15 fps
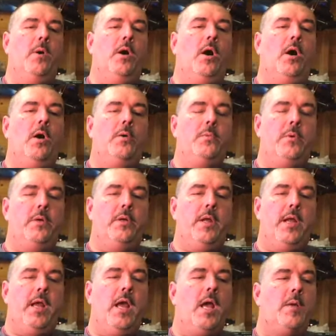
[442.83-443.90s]
would
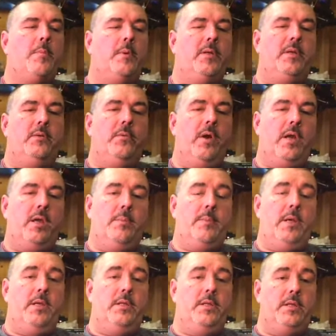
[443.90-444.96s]
happily
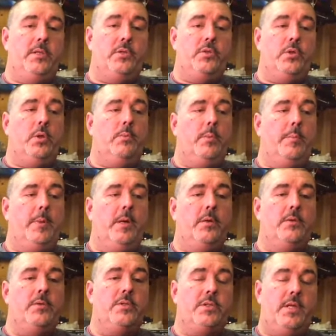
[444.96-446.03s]
recommend this dropper
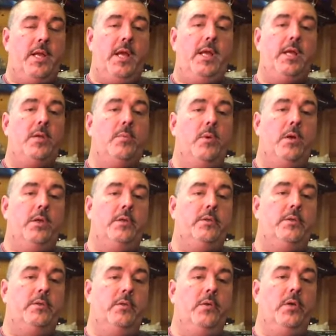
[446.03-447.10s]
post to
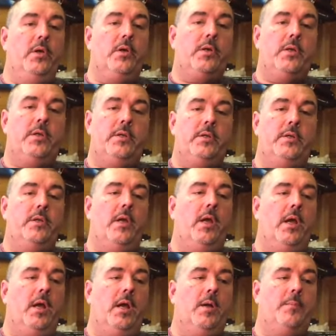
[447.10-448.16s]
anyone looking
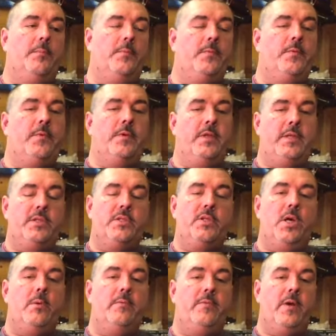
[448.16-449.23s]
for this
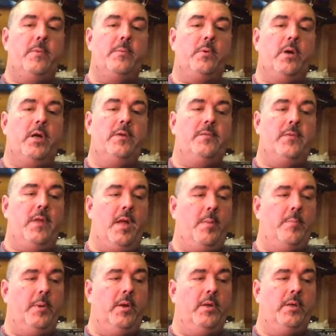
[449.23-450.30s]
type of upgrade for their
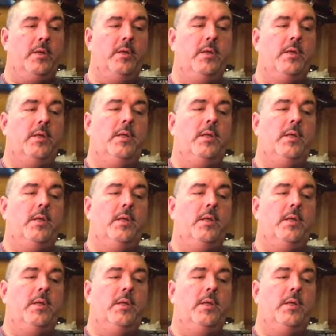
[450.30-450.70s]
bike.